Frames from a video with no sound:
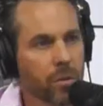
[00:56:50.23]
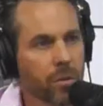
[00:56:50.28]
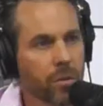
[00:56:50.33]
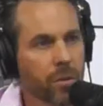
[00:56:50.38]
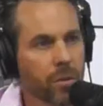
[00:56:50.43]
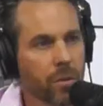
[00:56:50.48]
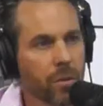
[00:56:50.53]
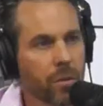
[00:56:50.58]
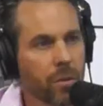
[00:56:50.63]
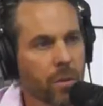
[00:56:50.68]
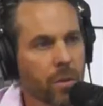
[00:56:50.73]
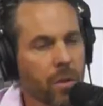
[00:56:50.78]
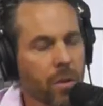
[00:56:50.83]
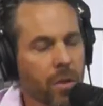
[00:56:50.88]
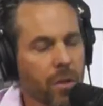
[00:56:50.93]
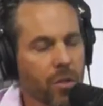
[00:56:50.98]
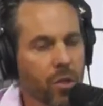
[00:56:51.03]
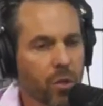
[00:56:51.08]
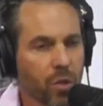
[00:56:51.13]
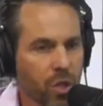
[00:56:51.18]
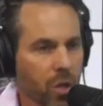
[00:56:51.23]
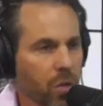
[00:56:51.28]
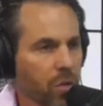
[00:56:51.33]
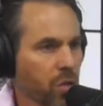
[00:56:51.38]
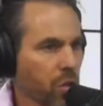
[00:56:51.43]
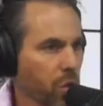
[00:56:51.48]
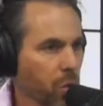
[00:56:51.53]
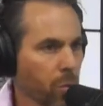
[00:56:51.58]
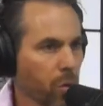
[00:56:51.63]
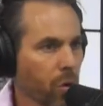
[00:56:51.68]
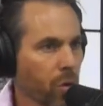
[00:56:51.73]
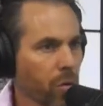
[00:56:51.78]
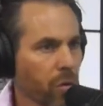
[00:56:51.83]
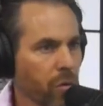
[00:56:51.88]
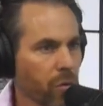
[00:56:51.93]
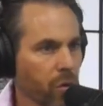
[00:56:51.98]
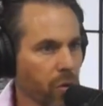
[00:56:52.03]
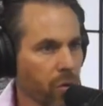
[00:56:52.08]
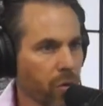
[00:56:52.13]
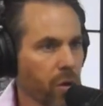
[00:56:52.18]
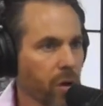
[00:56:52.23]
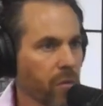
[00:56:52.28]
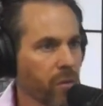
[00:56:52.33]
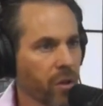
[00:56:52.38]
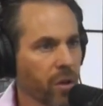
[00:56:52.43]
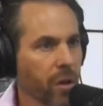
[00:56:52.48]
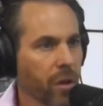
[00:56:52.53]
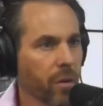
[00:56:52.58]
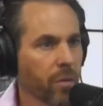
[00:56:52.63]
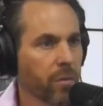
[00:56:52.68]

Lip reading: Sure. Do you charge a little more the further you have to go?